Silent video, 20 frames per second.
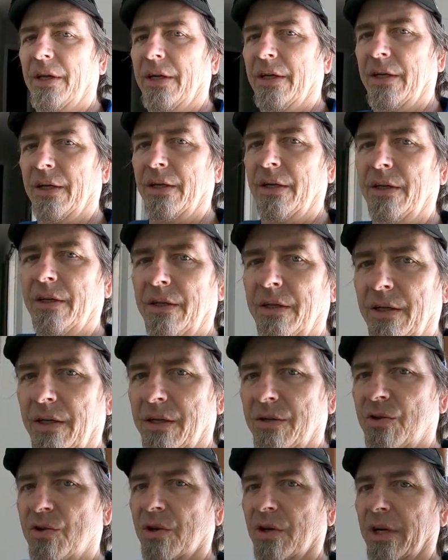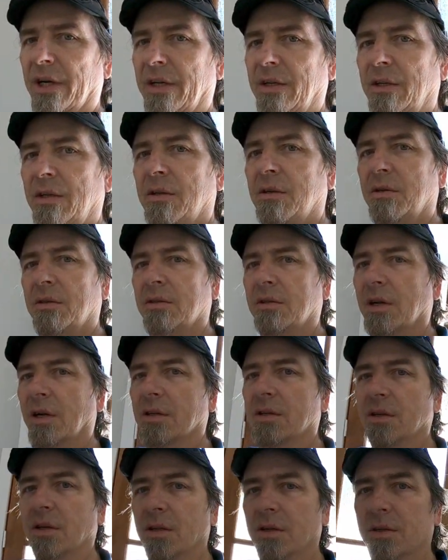the entry
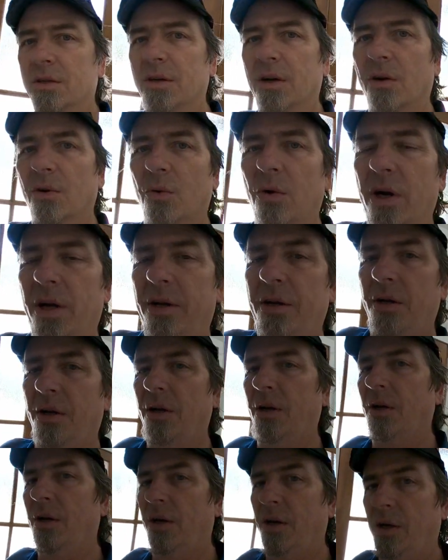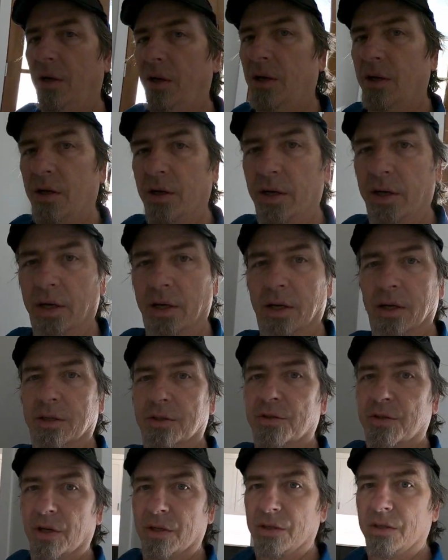next to the stairway
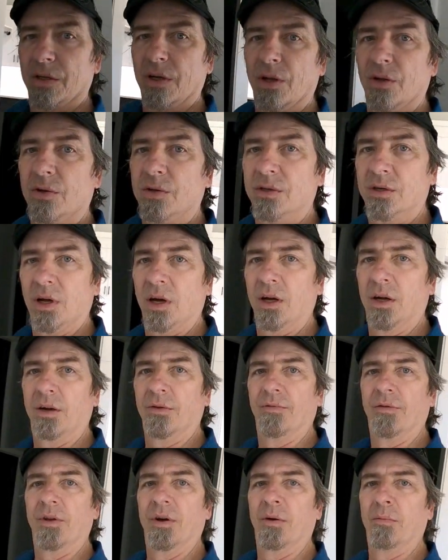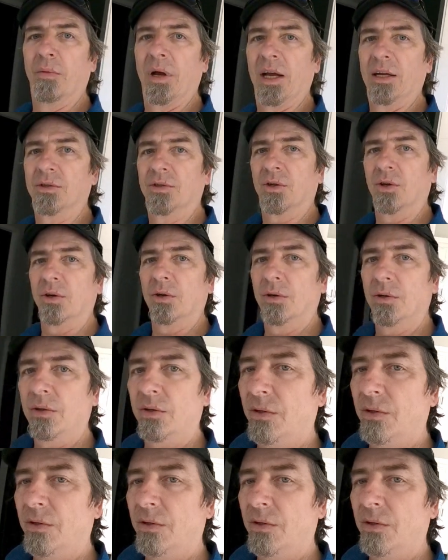and just the other side of the master